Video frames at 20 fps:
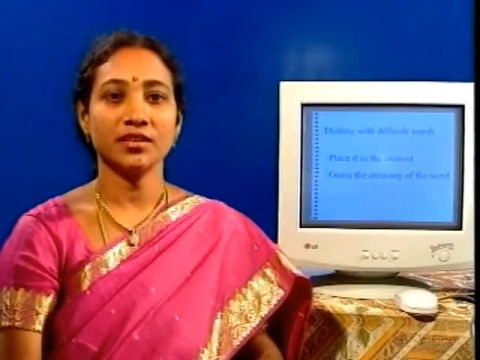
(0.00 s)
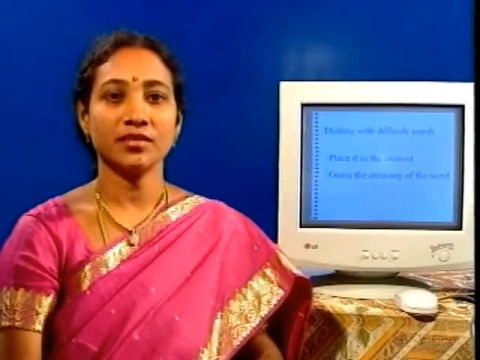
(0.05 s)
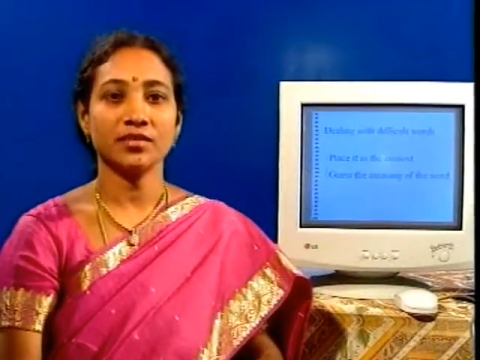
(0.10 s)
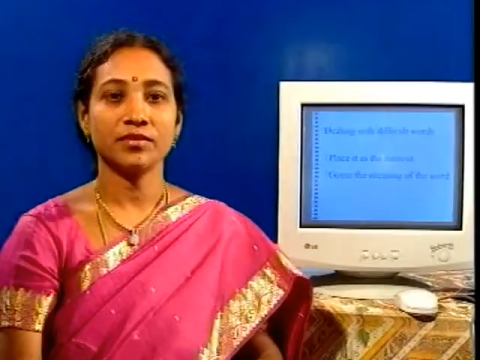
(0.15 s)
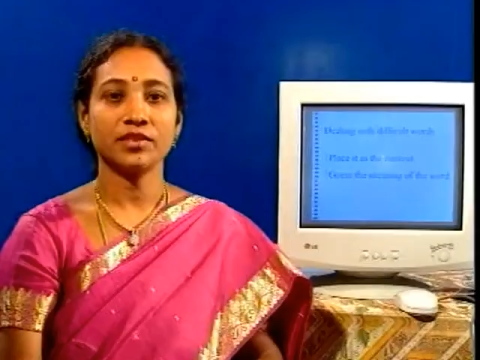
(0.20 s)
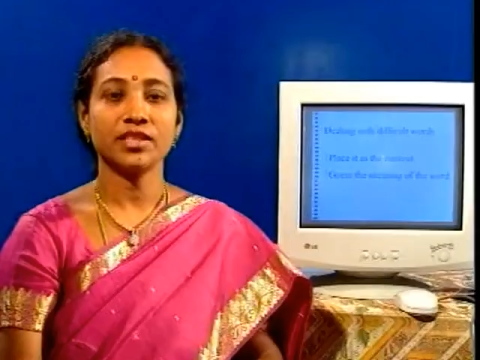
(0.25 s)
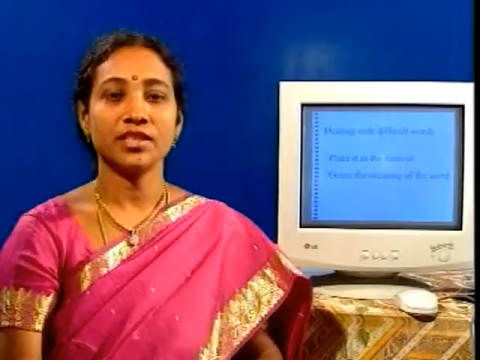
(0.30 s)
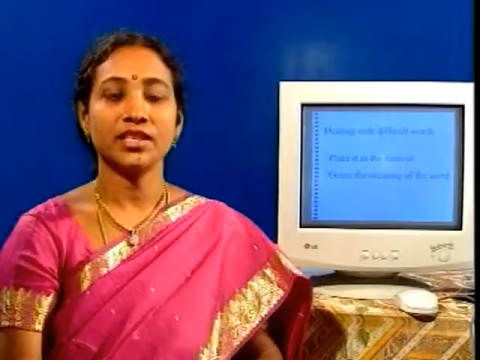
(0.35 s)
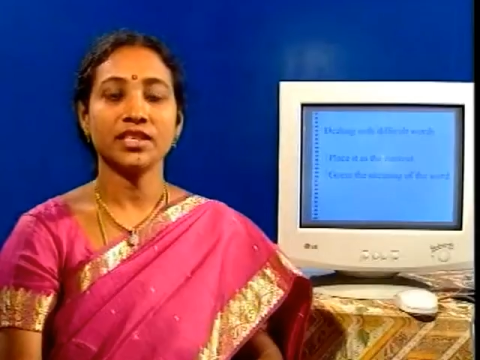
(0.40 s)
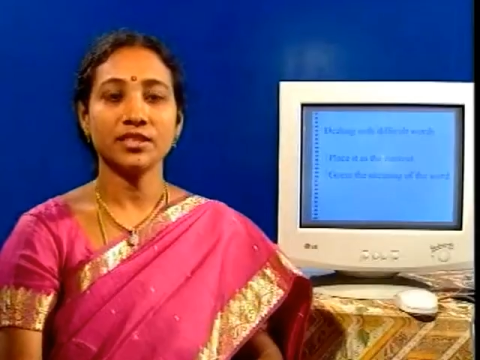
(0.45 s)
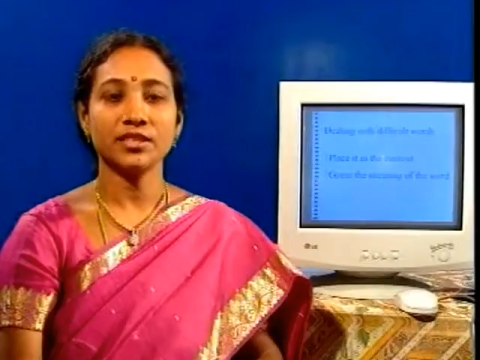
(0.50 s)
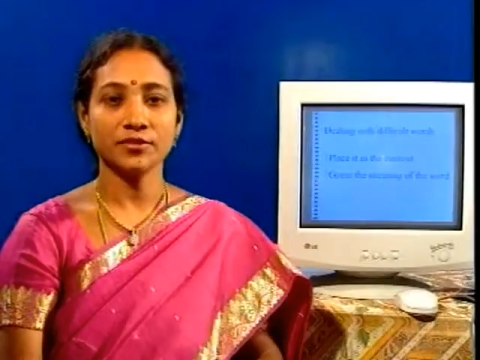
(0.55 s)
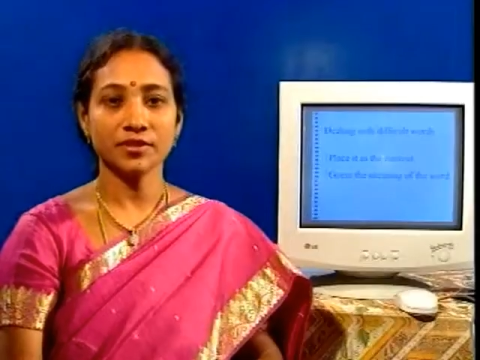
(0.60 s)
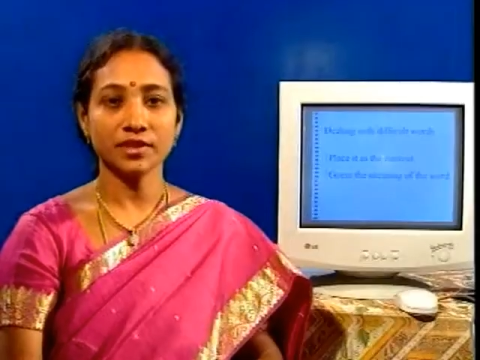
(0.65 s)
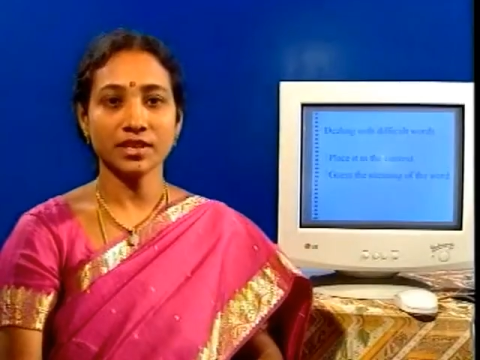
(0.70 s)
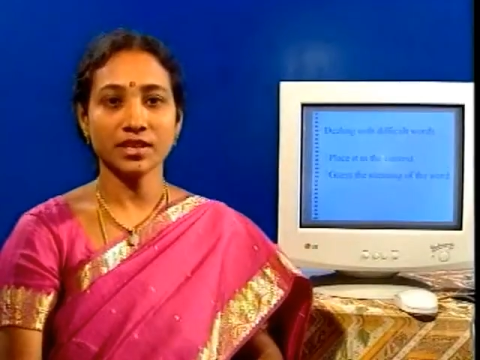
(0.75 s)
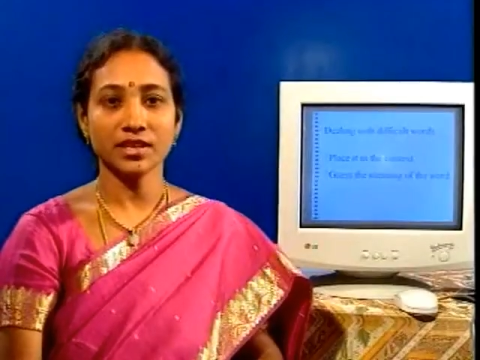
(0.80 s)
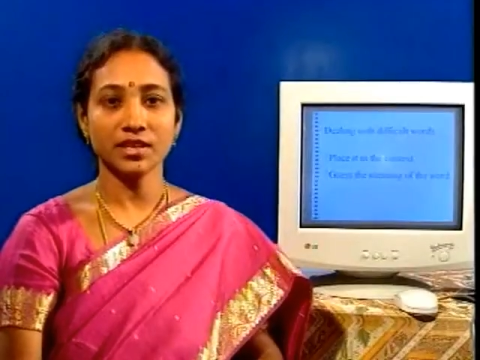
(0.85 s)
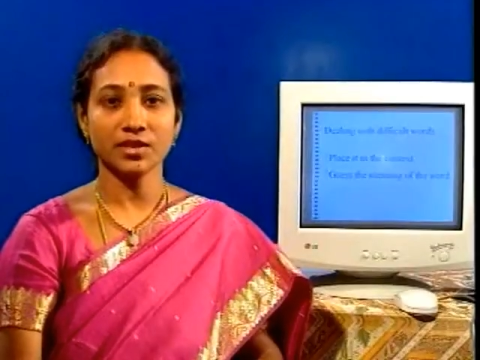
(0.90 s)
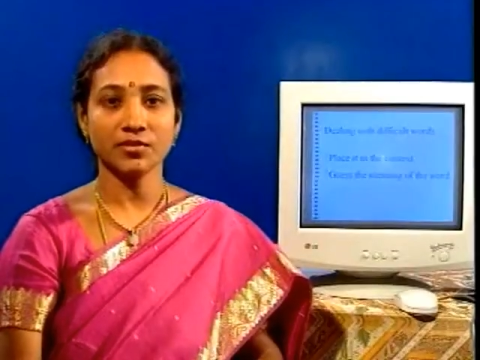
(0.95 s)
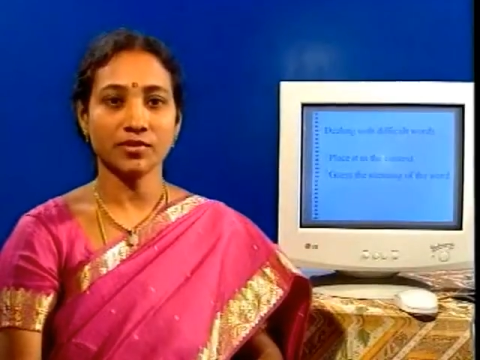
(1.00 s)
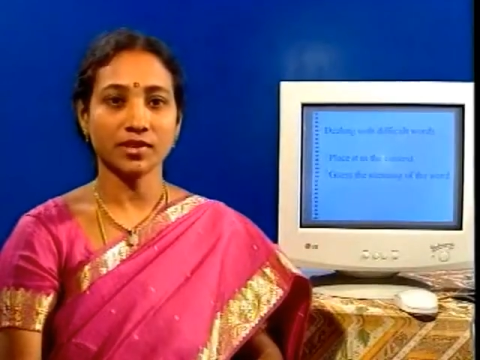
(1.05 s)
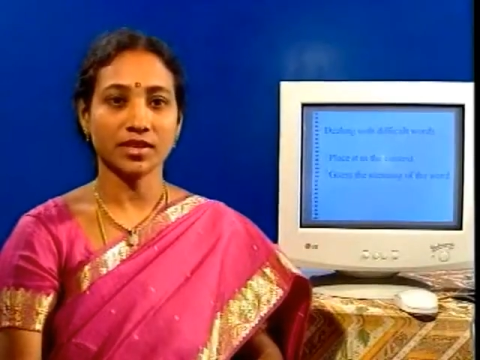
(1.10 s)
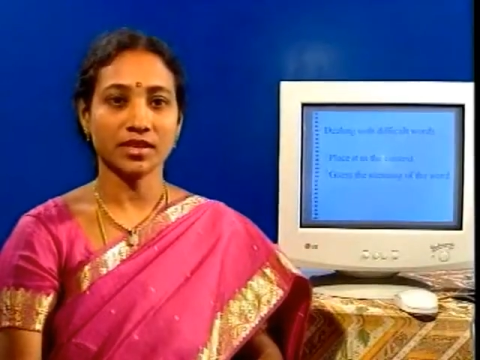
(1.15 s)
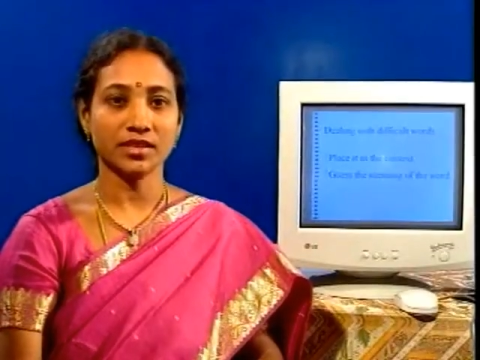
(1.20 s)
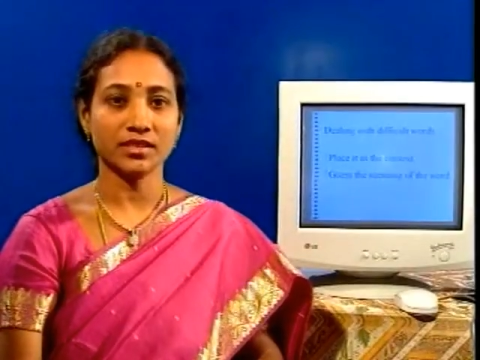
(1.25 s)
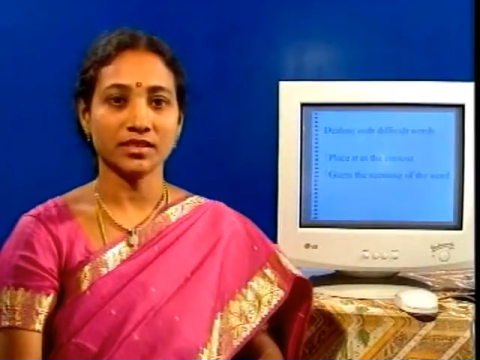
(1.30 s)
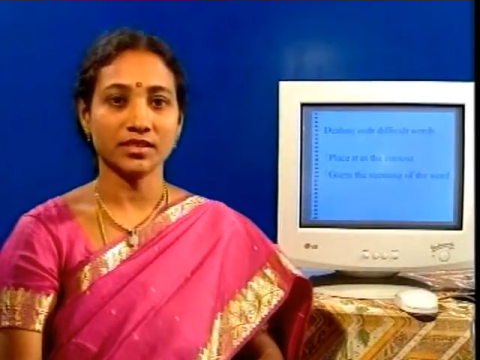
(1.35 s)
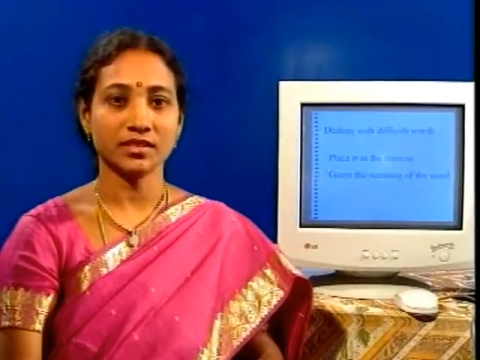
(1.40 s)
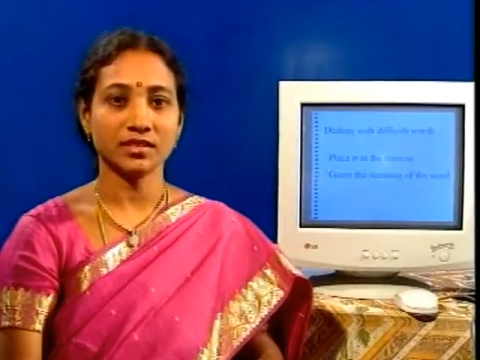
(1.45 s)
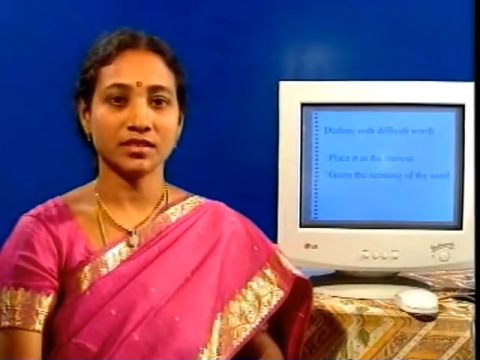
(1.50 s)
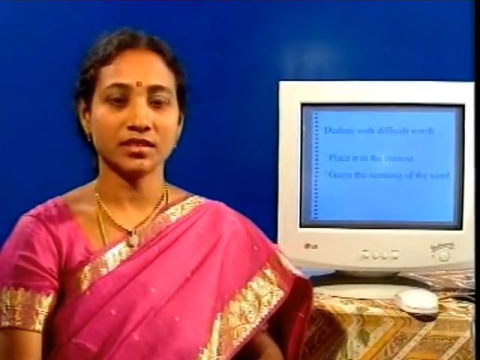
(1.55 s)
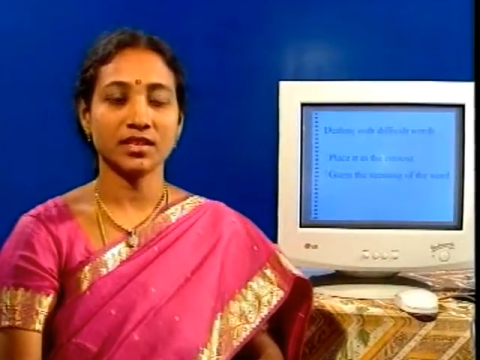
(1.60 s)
with the difficult words